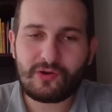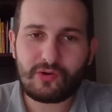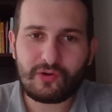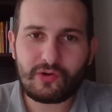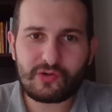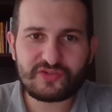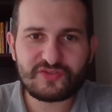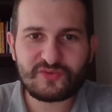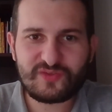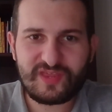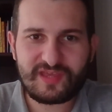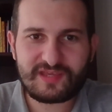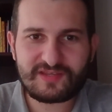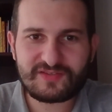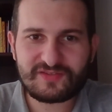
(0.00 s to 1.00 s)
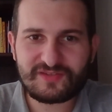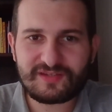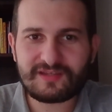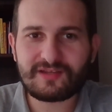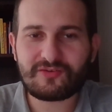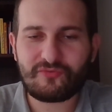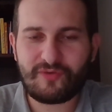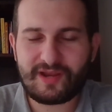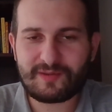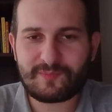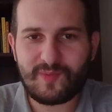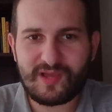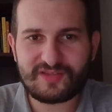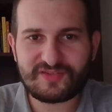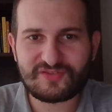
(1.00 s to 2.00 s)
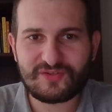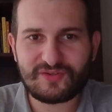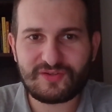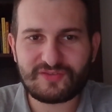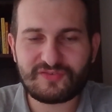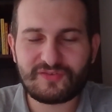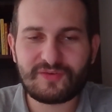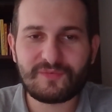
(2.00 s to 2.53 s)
Also, there is the Grandmasters